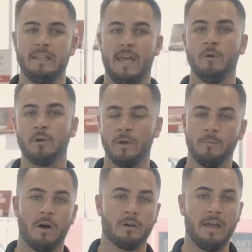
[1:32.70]
The
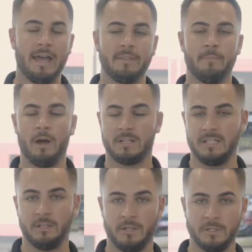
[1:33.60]
outgoing model had the
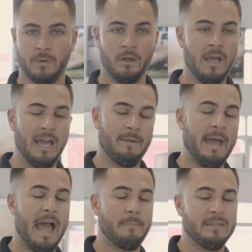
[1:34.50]
boxy look as well, and I'm
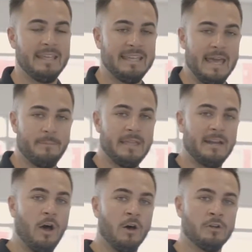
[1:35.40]
happy they kept
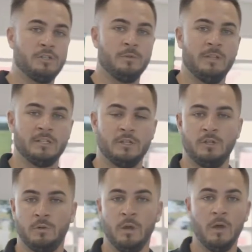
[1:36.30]
that onto this new